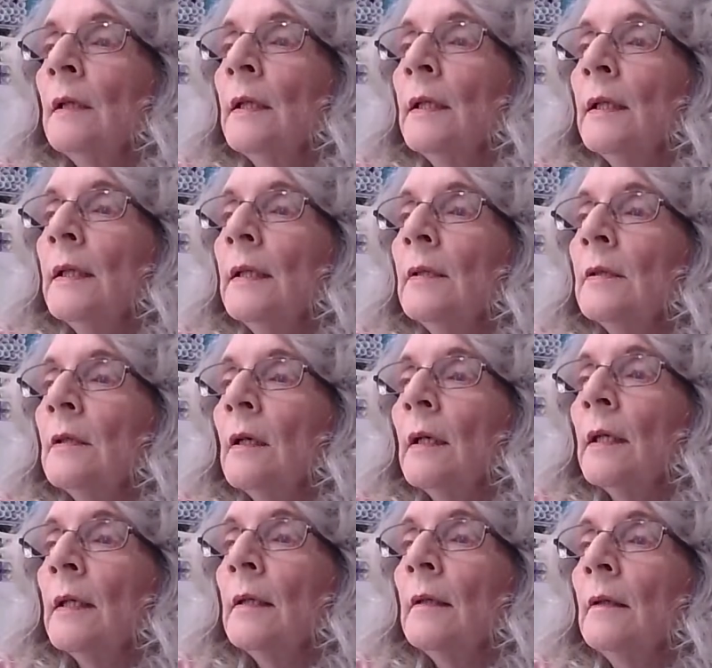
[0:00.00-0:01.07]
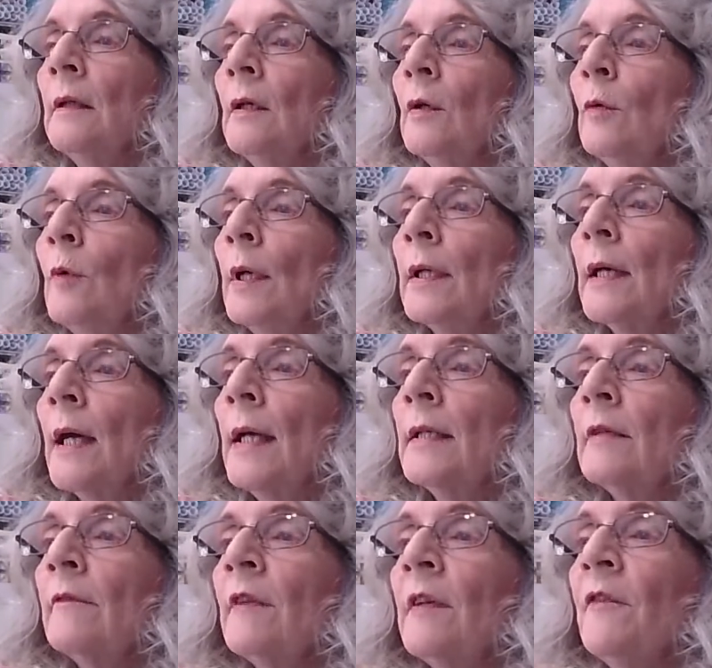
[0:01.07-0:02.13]
And talking, what
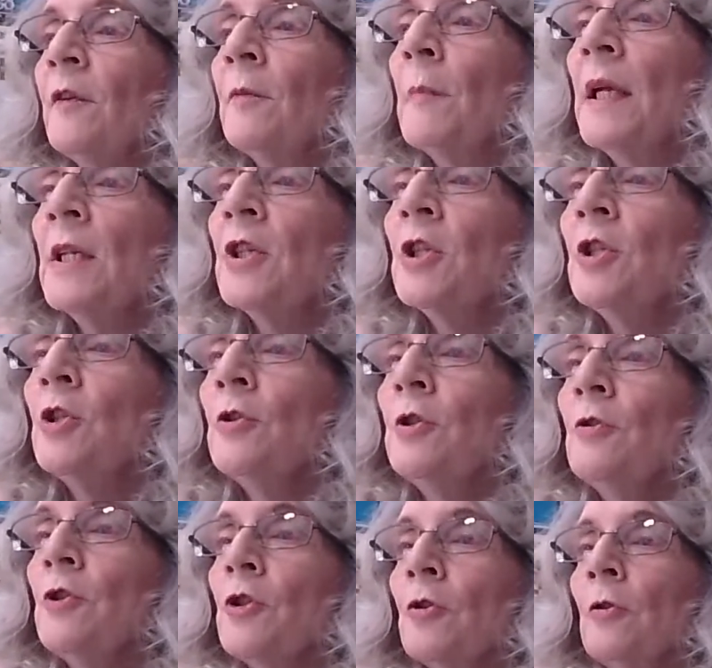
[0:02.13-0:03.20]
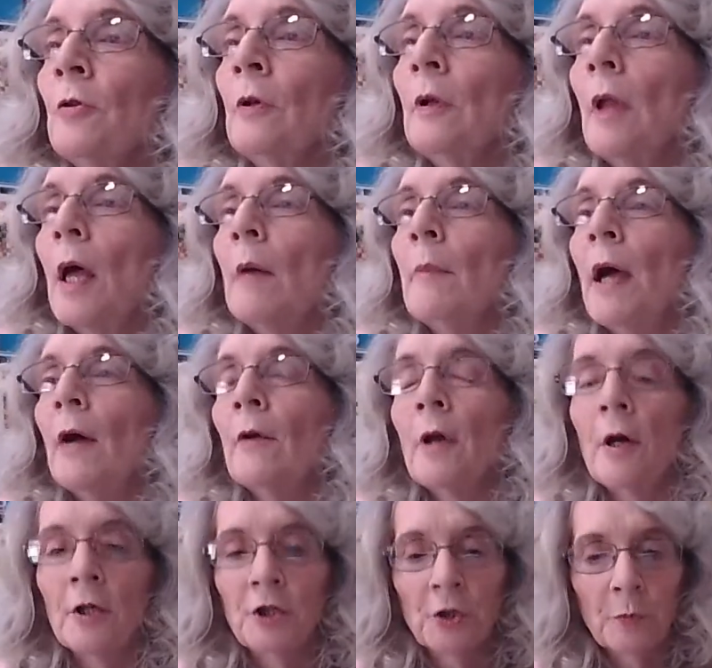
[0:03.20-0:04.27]
kind of information do you journal about
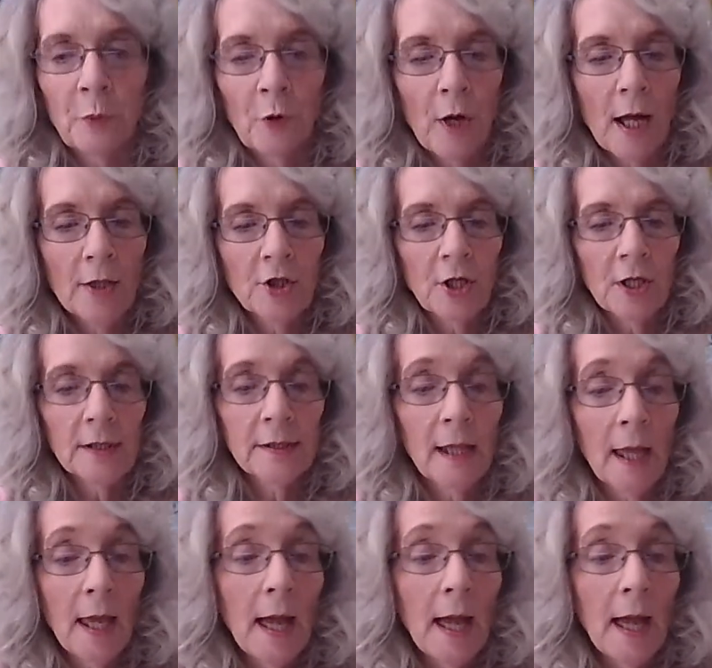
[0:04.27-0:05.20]
on your projects?